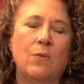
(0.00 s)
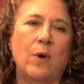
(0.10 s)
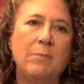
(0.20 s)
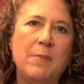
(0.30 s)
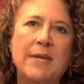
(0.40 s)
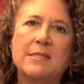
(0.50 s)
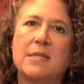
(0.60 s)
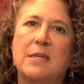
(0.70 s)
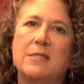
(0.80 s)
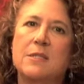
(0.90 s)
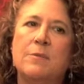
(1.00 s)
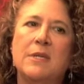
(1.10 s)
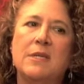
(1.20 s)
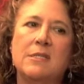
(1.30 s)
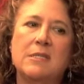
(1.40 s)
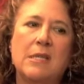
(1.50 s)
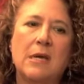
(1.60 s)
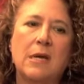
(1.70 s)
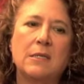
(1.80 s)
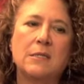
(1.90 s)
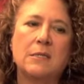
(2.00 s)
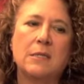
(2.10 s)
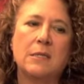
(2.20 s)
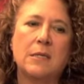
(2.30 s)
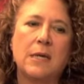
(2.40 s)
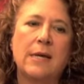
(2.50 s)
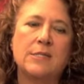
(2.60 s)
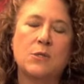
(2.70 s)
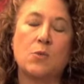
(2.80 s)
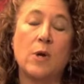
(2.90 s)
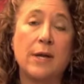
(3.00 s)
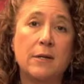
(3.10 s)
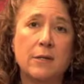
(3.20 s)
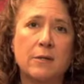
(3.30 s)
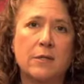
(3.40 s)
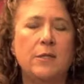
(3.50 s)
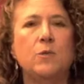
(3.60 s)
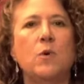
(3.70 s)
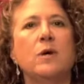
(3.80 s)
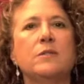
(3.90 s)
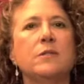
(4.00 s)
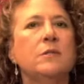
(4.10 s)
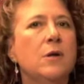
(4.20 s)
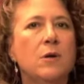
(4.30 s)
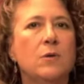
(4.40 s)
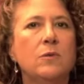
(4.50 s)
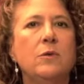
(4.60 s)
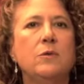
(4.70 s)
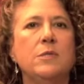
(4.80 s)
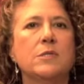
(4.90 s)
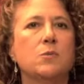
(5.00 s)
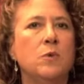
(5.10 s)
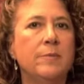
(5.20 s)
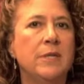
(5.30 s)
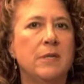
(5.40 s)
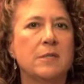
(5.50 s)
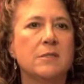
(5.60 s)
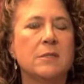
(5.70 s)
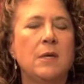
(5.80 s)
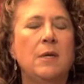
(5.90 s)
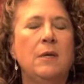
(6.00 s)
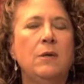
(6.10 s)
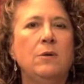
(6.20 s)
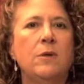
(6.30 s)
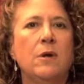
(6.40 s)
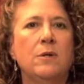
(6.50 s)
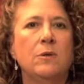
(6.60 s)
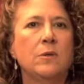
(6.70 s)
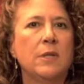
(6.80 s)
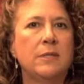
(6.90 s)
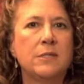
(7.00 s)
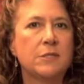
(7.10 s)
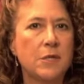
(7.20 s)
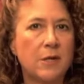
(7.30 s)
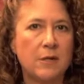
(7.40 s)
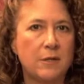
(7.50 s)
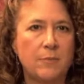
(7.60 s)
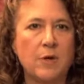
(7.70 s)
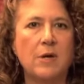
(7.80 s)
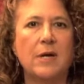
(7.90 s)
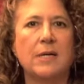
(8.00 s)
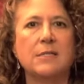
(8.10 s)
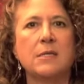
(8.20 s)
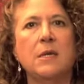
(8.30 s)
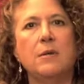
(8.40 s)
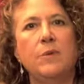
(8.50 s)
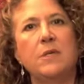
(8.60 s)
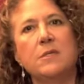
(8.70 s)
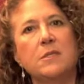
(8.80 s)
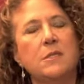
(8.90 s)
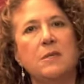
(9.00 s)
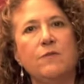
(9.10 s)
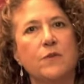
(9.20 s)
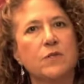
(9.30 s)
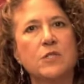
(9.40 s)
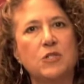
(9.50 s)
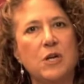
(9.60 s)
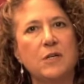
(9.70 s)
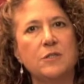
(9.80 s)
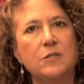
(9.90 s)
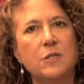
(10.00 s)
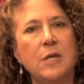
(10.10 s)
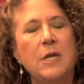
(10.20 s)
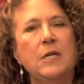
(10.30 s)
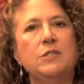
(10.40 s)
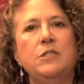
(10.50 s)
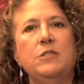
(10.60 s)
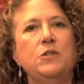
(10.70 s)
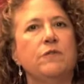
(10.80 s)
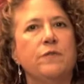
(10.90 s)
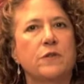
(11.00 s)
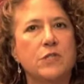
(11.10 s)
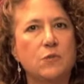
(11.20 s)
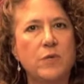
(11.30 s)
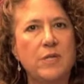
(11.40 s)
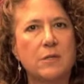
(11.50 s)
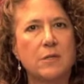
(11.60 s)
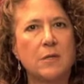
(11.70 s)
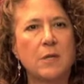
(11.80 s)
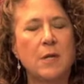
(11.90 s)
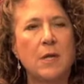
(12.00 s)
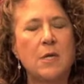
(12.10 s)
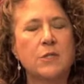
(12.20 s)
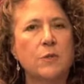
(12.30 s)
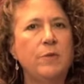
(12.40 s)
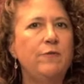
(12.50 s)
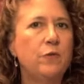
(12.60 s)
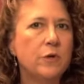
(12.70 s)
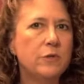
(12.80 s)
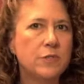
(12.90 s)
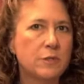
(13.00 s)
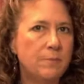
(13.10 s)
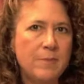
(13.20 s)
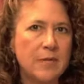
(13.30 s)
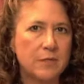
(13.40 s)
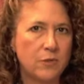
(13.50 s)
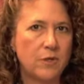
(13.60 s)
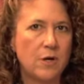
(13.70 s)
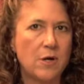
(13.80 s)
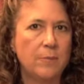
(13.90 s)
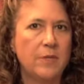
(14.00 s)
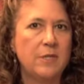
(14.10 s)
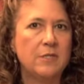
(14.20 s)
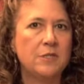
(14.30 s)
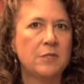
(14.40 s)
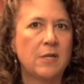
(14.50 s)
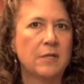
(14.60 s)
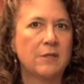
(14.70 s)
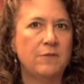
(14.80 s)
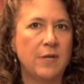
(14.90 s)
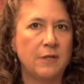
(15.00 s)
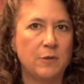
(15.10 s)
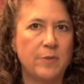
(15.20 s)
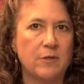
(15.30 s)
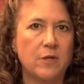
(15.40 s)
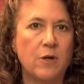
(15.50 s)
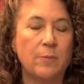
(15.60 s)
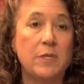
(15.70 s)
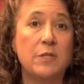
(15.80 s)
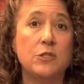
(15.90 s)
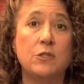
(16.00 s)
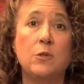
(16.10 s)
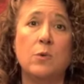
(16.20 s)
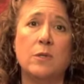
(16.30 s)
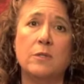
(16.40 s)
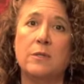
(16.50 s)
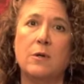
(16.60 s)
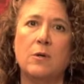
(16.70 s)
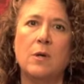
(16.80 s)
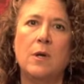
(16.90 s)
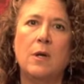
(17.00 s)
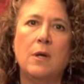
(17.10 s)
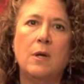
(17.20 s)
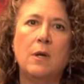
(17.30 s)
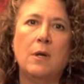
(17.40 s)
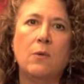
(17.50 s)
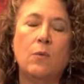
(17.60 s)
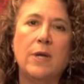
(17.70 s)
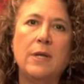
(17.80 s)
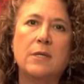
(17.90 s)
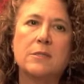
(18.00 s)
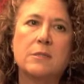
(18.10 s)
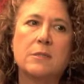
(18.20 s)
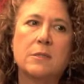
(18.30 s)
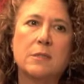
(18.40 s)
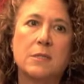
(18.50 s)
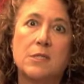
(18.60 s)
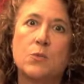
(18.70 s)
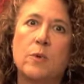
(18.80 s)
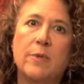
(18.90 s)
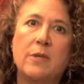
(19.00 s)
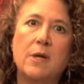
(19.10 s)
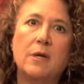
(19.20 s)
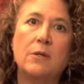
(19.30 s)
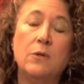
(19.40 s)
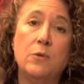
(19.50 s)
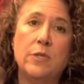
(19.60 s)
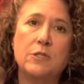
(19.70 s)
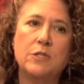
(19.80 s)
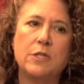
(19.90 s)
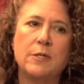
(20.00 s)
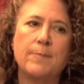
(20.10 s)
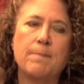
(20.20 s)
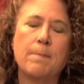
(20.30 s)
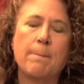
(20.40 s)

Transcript: What makes it intimate is that as a writer, you want to know who this woman is, who not only started a prize, but is the first judge. She's your first reader. So before you submit to a competition like the Vanderbilt competition, you want to know what has this woman done? Who is she?